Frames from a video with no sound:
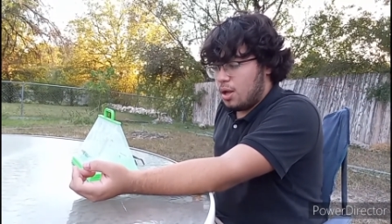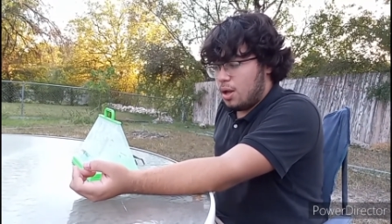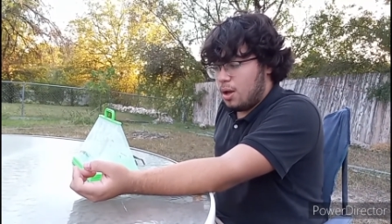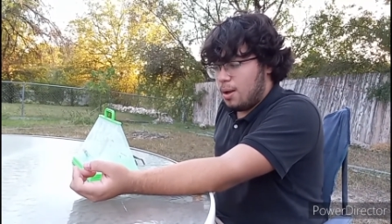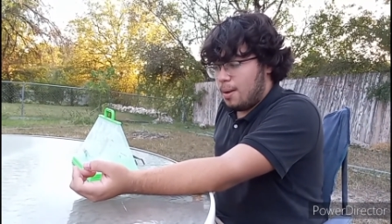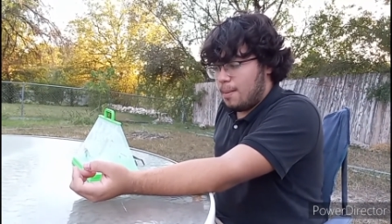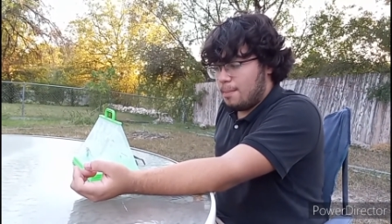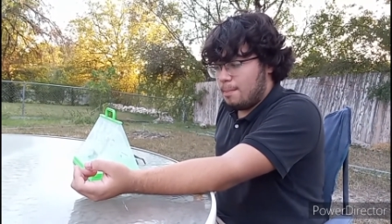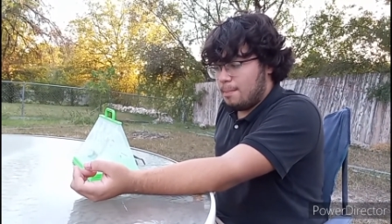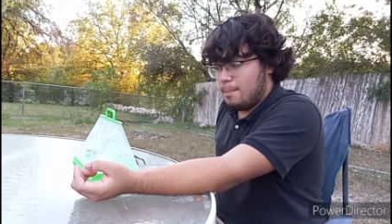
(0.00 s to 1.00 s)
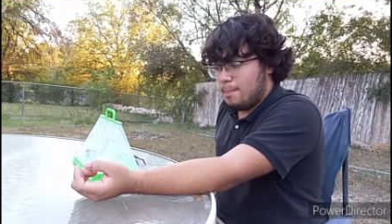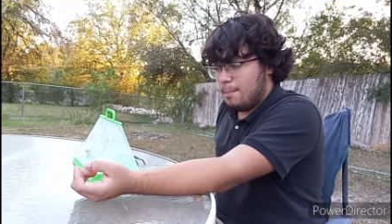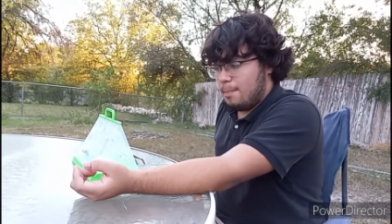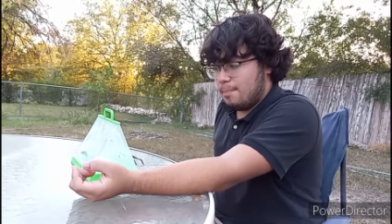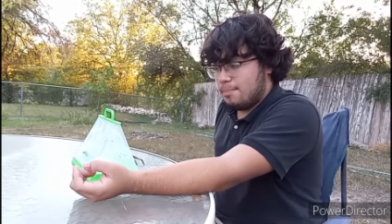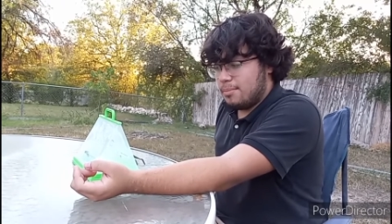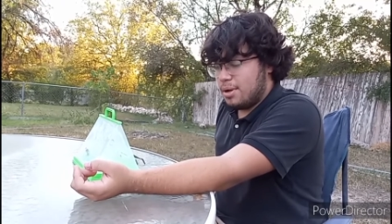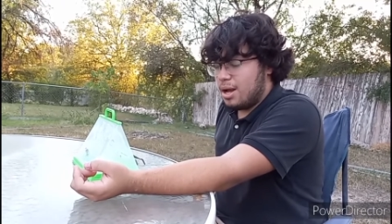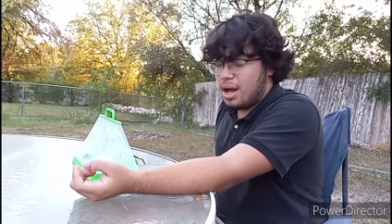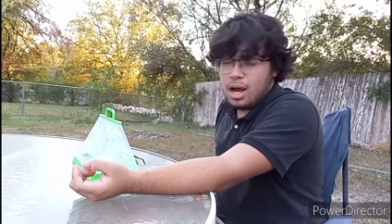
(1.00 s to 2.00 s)
Um,
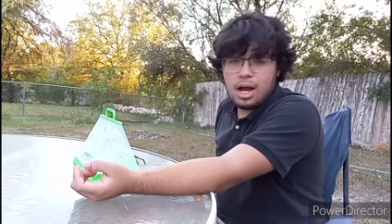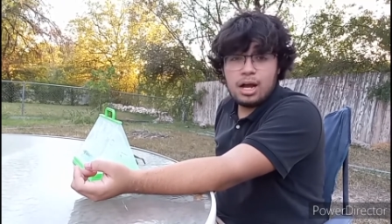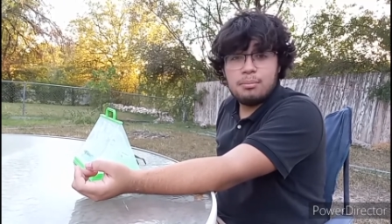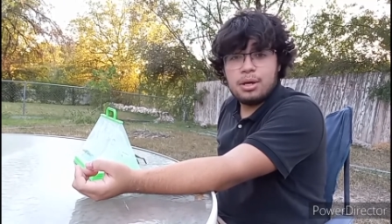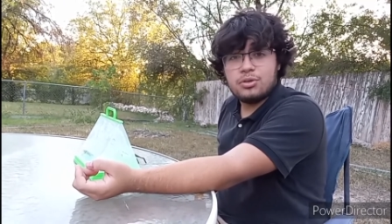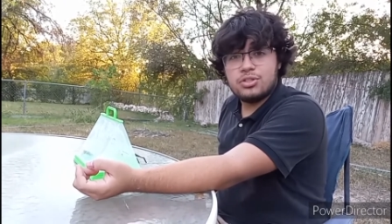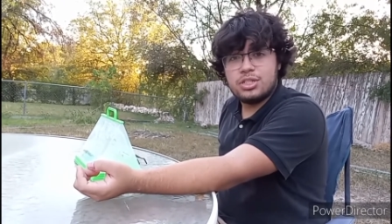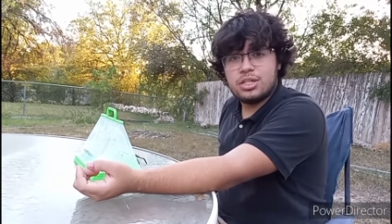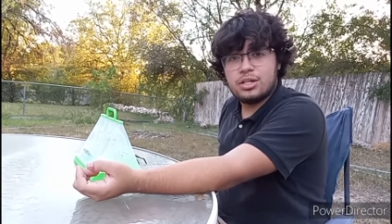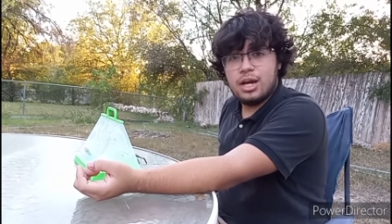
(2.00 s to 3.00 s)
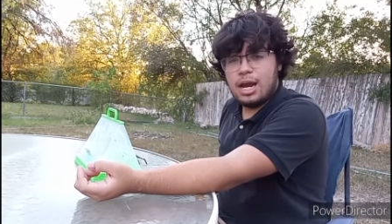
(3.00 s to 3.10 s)
I'm Mangojuice here,